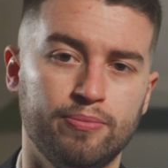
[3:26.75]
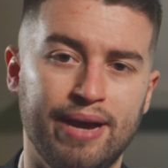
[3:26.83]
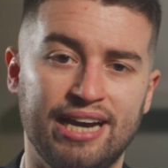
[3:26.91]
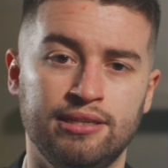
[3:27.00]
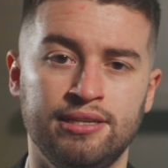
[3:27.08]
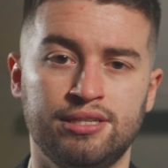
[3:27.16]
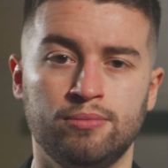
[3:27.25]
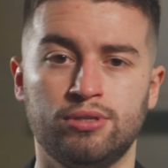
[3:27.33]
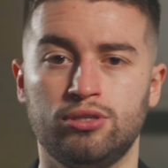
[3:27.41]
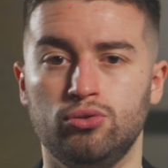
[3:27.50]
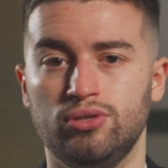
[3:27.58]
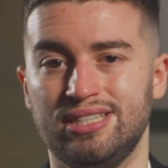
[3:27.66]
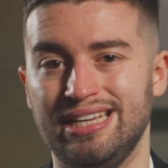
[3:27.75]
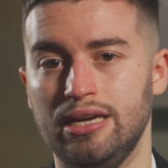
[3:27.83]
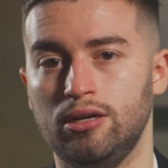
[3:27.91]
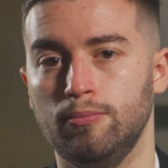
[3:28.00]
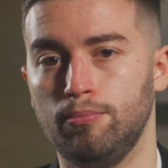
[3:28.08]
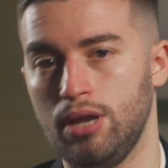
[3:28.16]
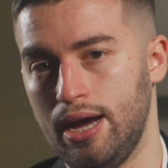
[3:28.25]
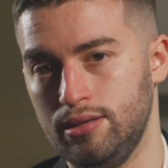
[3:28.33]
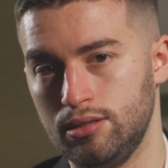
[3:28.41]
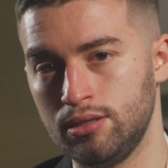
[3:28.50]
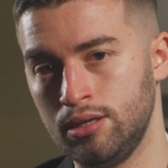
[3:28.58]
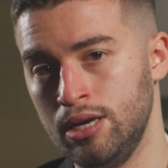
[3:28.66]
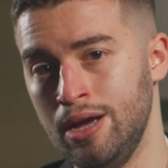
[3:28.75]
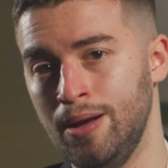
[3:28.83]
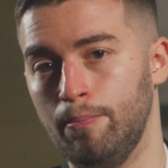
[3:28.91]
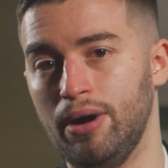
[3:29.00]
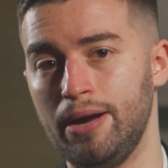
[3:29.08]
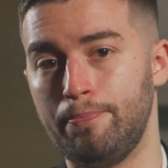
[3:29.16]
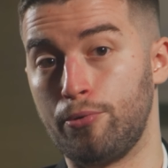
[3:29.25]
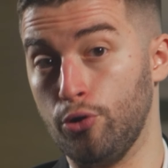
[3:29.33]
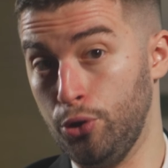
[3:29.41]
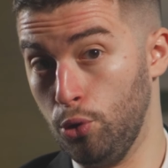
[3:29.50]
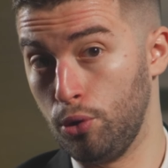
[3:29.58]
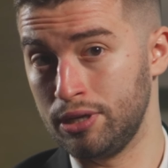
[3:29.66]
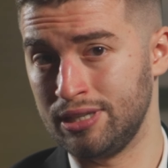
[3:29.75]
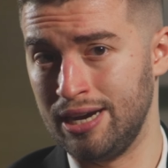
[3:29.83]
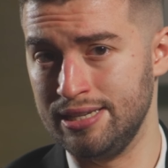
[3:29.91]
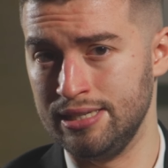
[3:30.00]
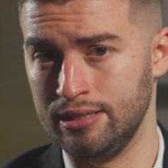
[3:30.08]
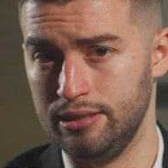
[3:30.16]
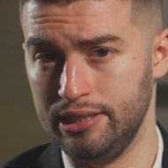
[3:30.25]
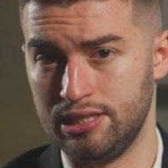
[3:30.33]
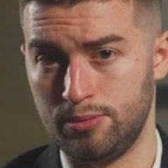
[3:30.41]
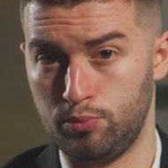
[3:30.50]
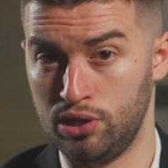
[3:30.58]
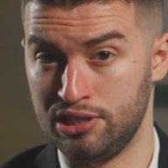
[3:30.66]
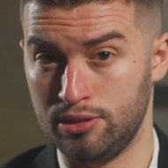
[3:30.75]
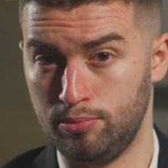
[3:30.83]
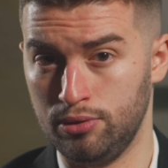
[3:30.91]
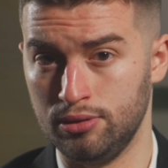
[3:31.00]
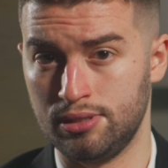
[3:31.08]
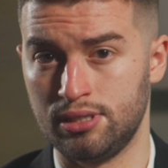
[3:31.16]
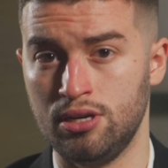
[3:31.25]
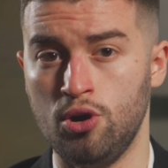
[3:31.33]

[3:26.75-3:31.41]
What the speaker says: mechanisms to stay compliant. By prioritizing these principles,